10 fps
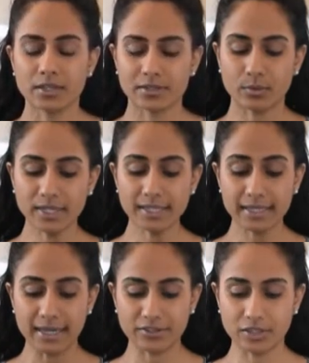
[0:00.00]
So once
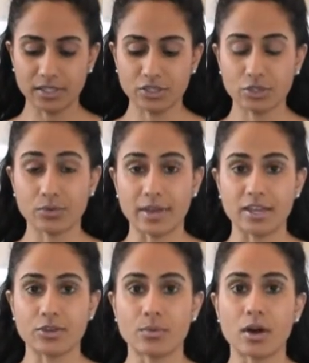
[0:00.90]
again, just ensure
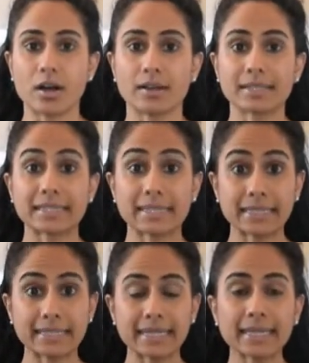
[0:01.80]
that you are
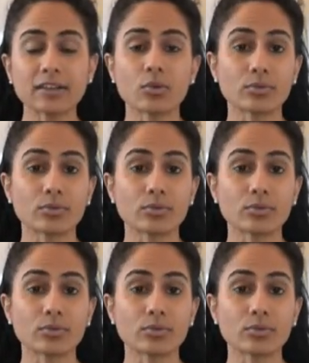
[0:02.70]
sitting